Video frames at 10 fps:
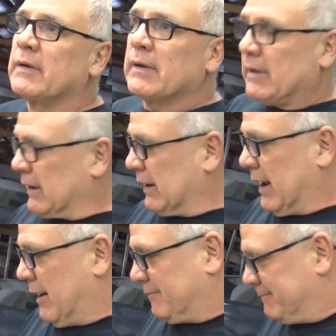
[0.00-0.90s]

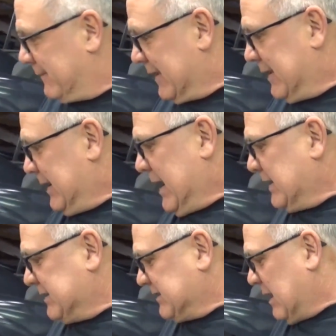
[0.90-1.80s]
And
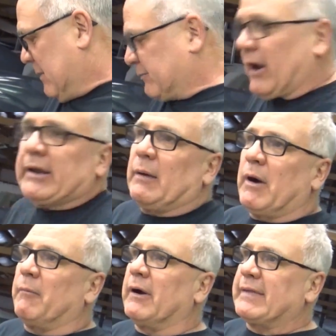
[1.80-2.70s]
it's just something I'm trying to come
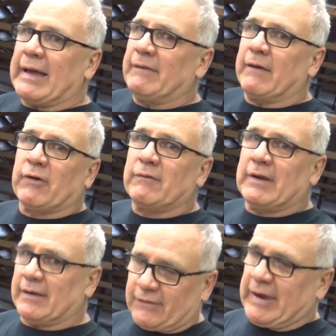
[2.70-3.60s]
up with.
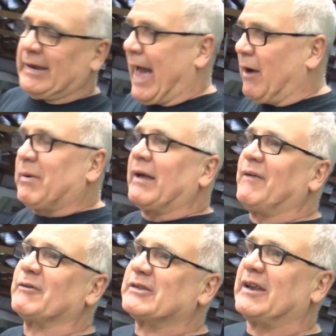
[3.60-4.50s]
I'll see it now, but I
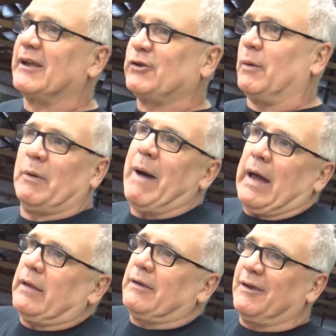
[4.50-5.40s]
never said nothing to him about
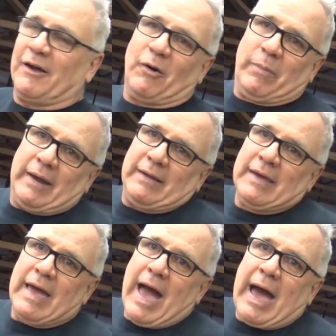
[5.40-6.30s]
it, but
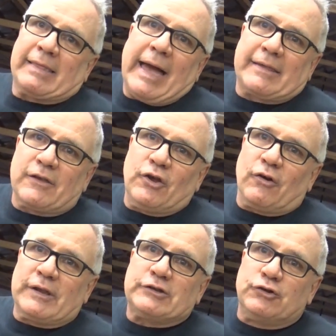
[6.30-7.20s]
I'd like to, at
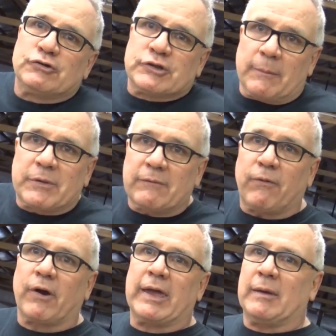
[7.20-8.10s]
least do something
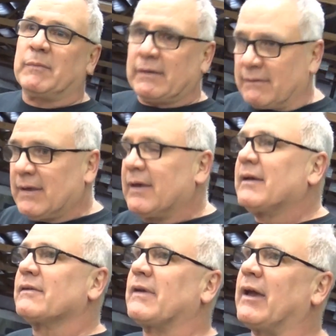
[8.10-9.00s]
for him and,
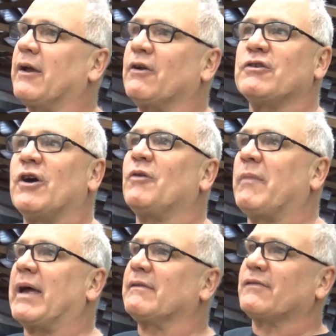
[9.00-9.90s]
So hey, here you go,
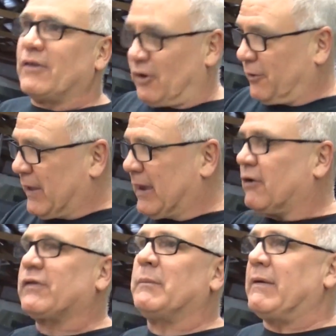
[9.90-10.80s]
man, just a little thing or
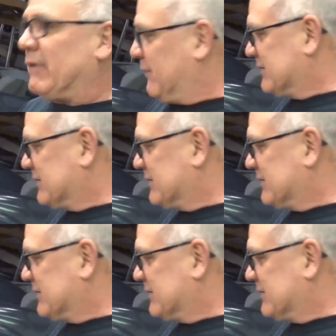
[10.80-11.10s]
something. Even if it's